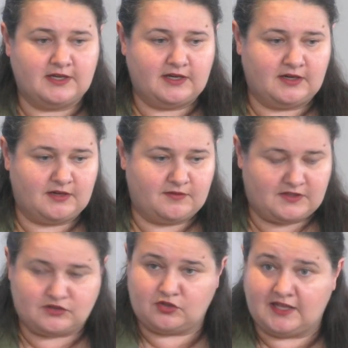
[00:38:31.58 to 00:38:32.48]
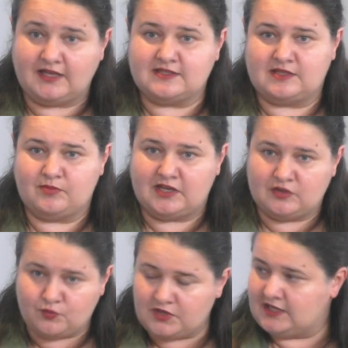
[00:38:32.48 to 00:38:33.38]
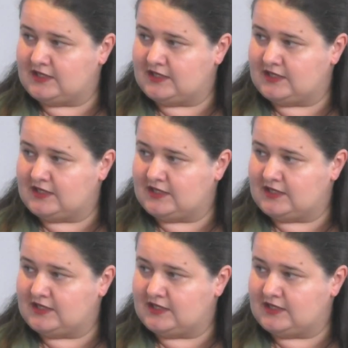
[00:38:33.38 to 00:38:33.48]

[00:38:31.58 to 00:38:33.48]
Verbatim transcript: Uh, so that is the money we are